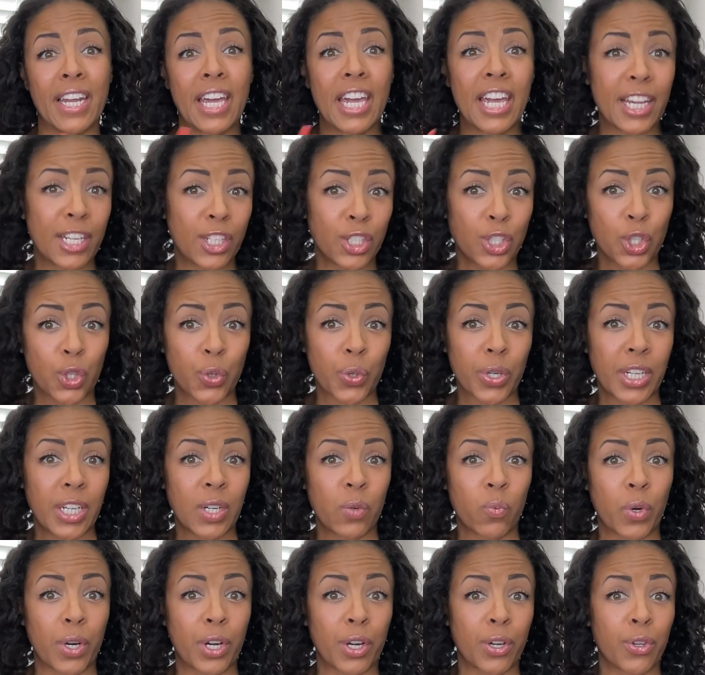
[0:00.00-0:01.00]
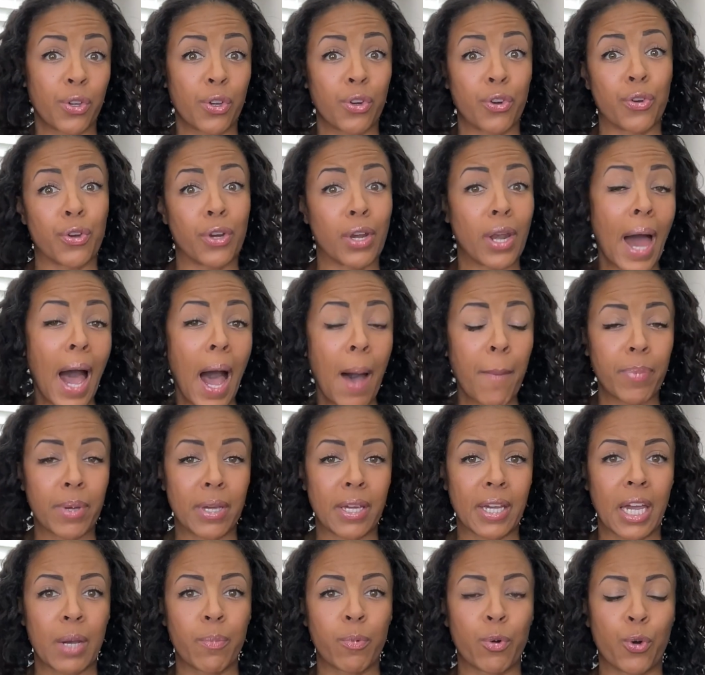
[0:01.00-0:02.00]
injury where you're not
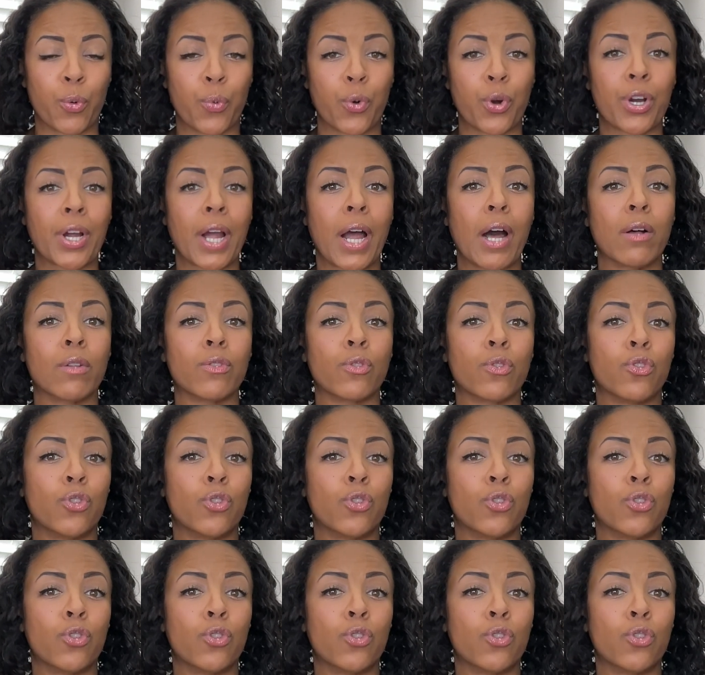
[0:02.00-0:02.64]
being able to work out.